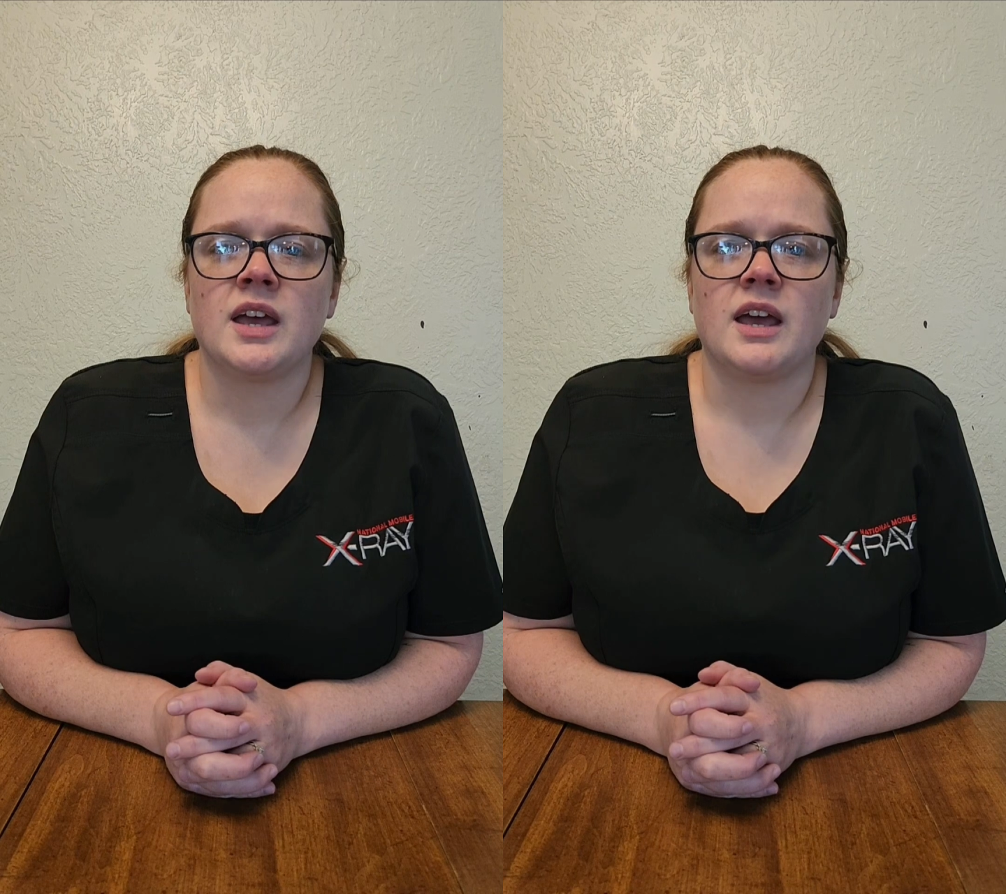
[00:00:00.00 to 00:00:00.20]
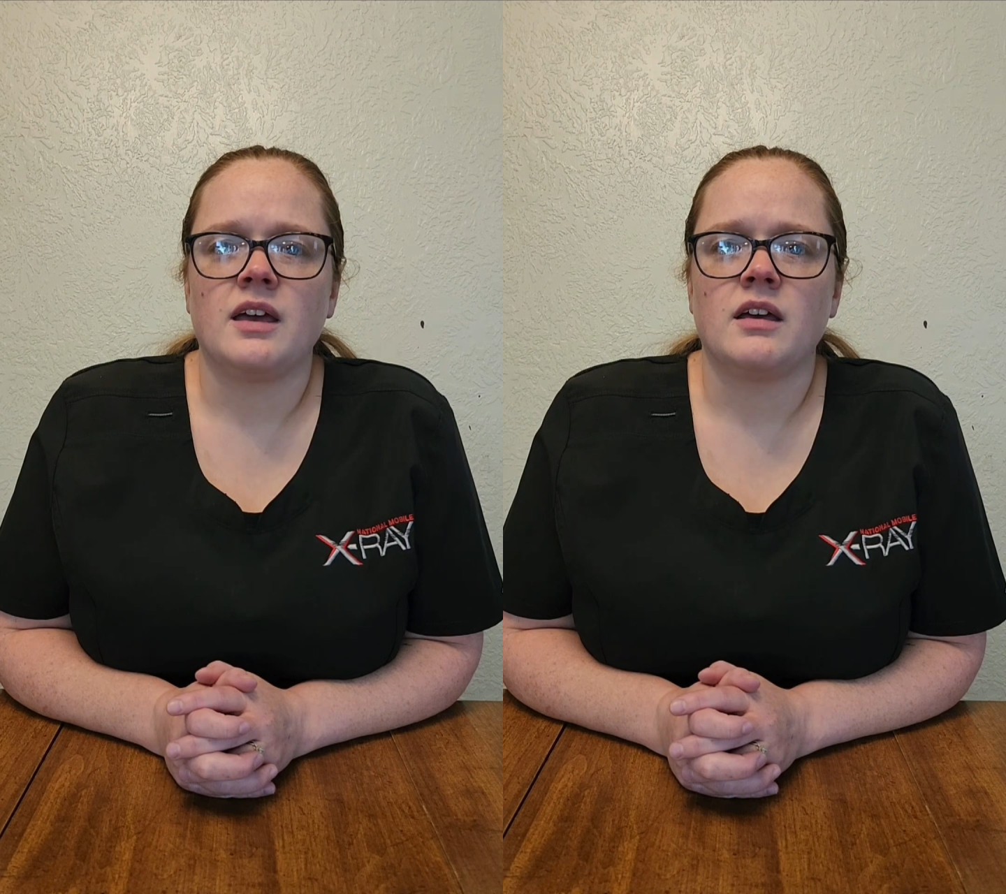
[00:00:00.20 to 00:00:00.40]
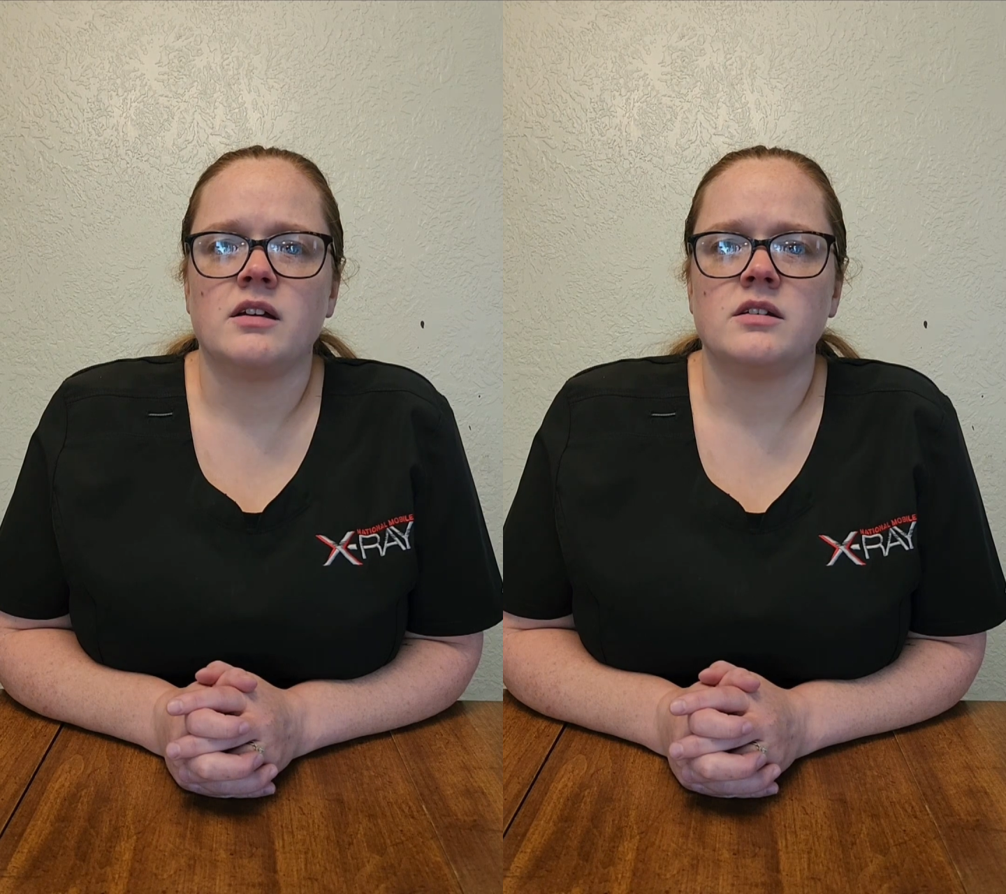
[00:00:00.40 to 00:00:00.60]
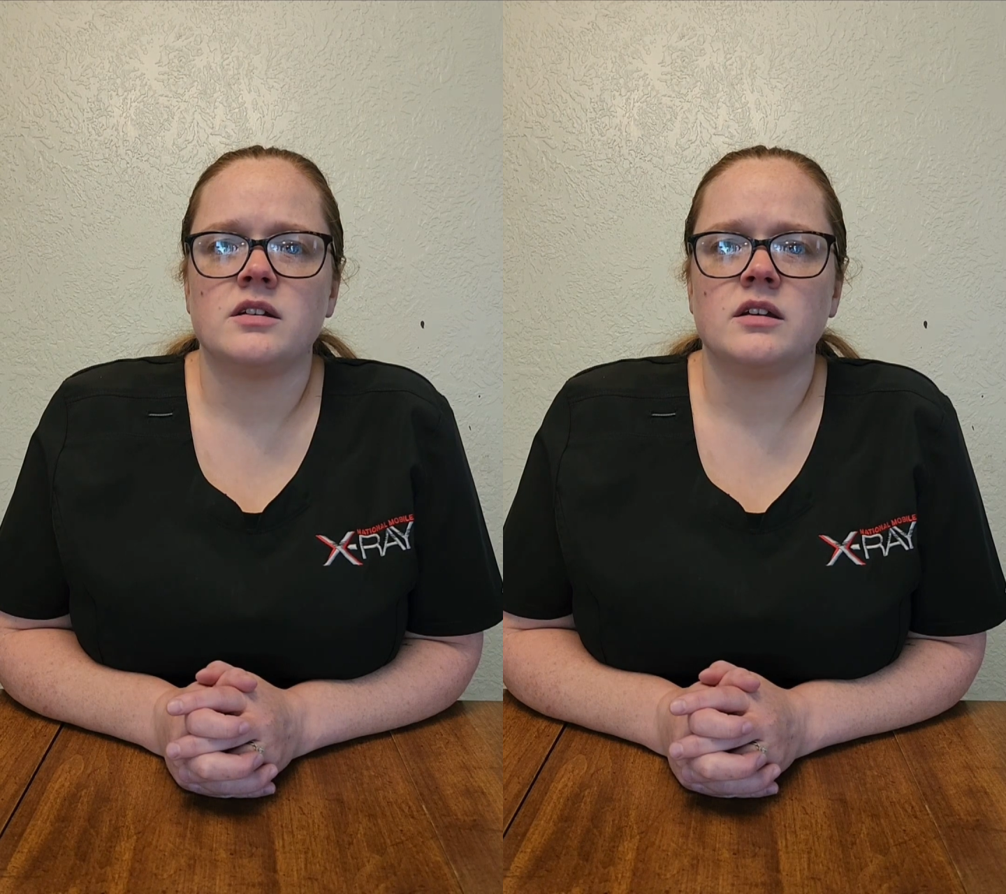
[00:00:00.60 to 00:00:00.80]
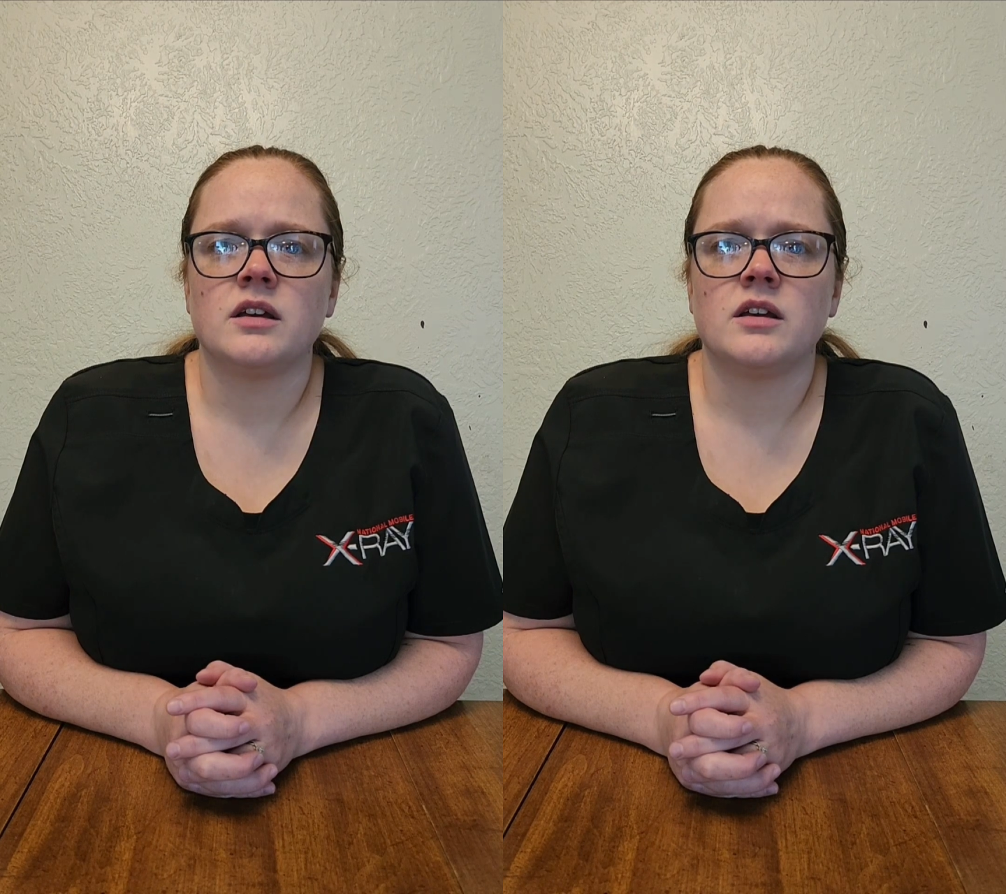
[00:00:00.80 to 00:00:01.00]

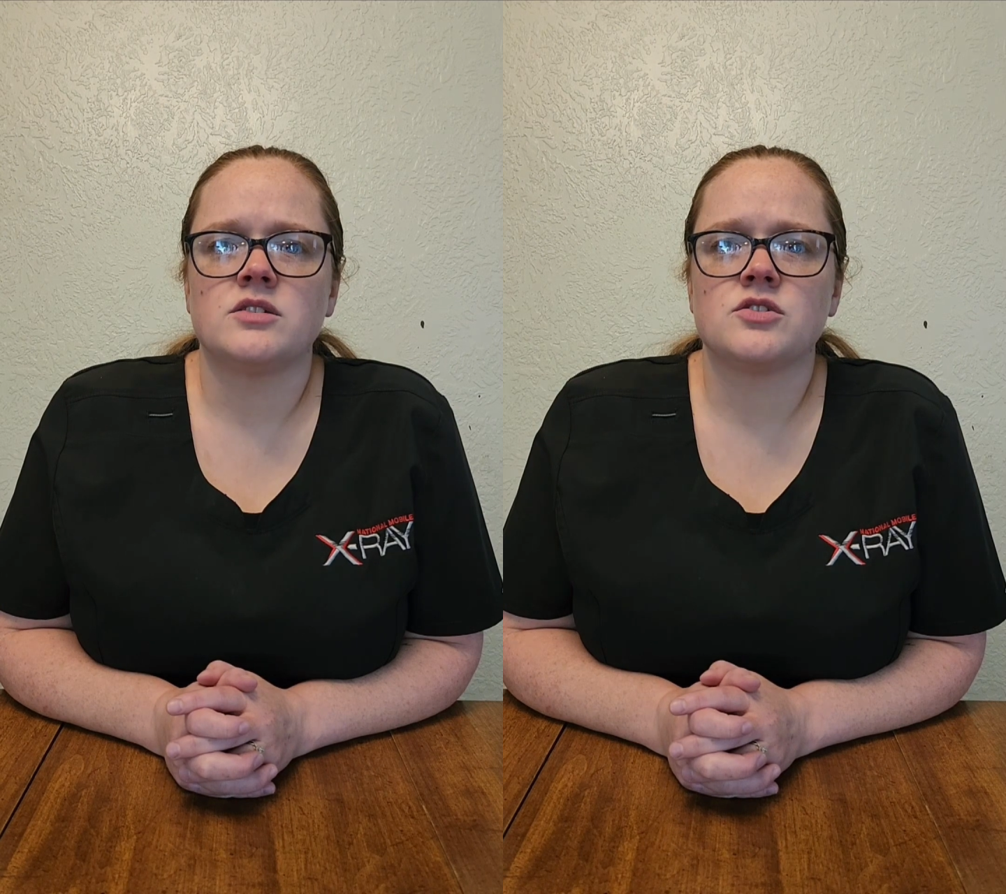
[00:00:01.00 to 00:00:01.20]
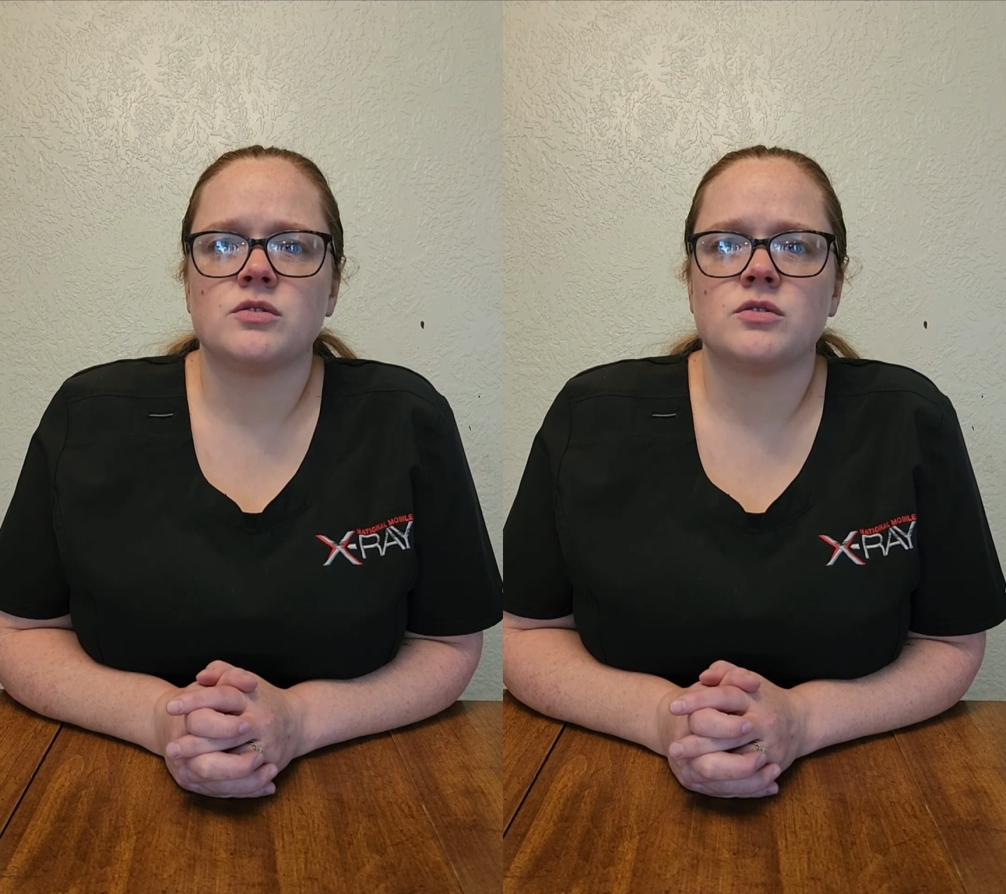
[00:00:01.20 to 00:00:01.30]
And his